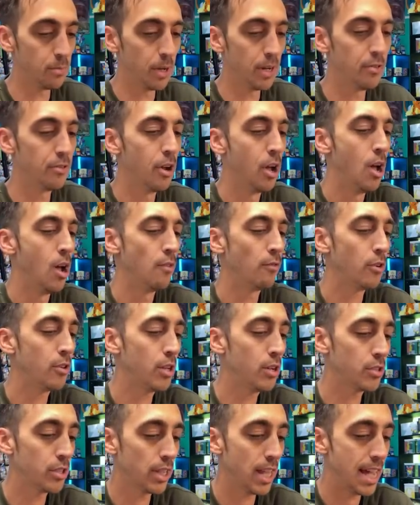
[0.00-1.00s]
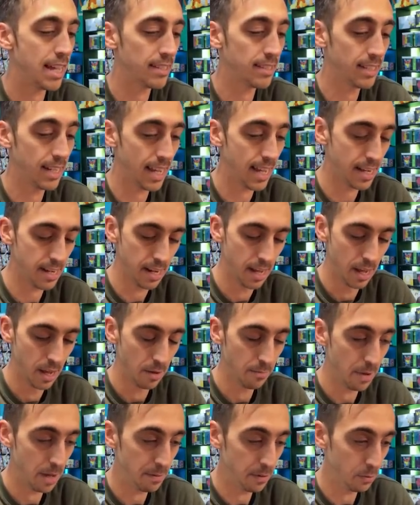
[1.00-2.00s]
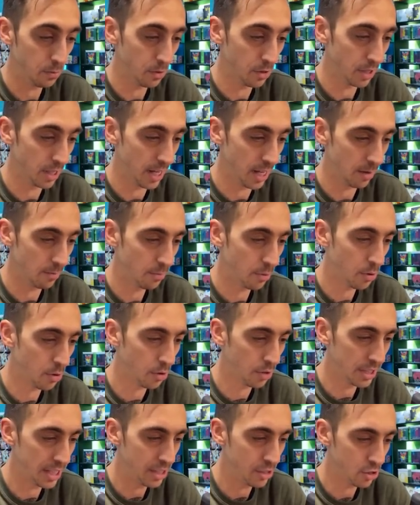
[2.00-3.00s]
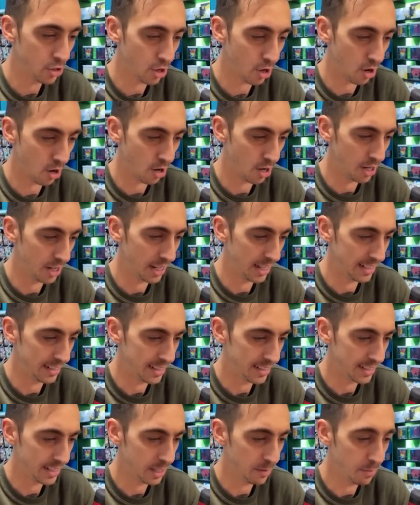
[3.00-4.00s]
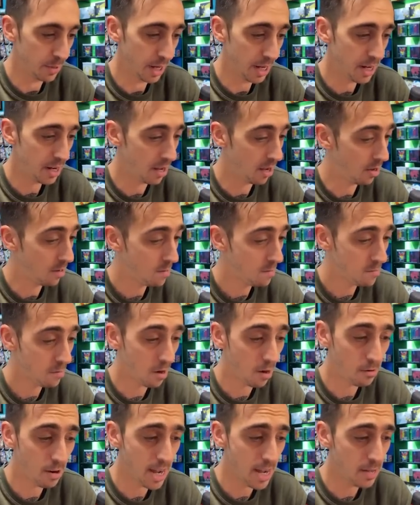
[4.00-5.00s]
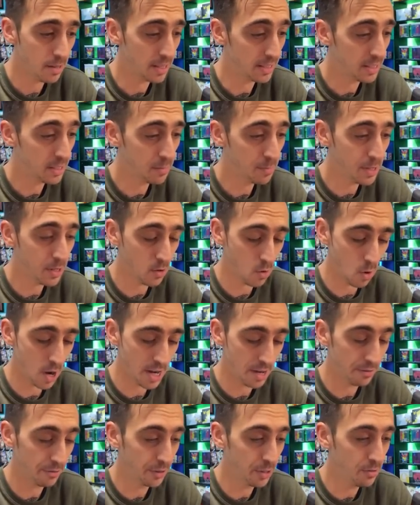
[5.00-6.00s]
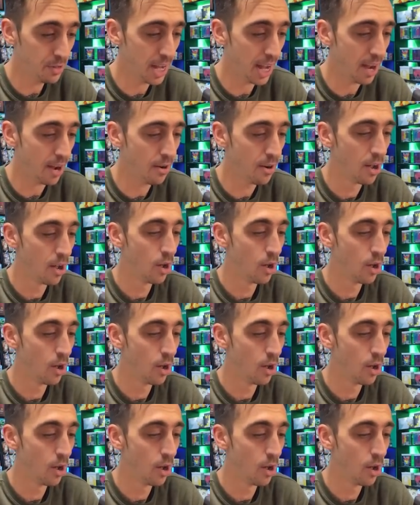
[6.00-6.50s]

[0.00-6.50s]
But for those last 10, maybe we'll pull each card and see. But oh, all right. This has been quite a few now